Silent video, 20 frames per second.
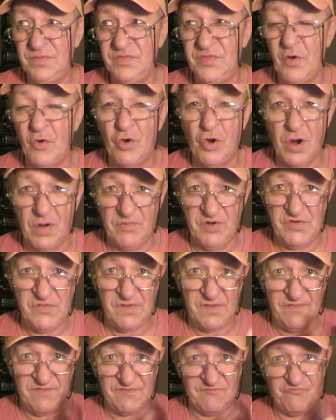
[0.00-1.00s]
the
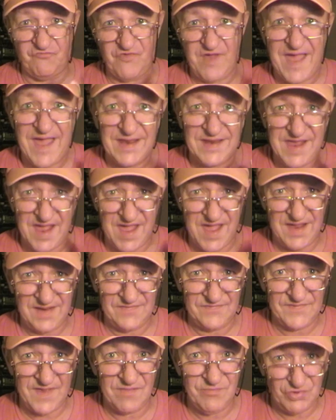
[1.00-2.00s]
origins of fag
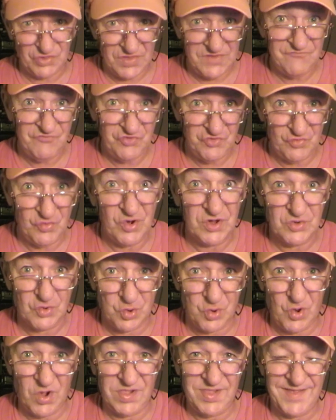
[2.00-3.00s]
hags, I believe we would
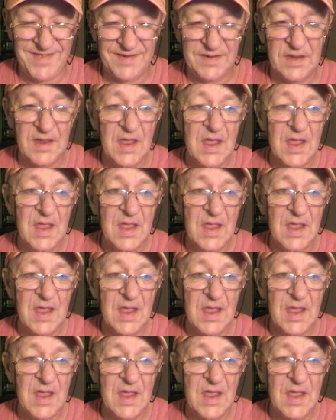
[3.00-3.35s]
call it.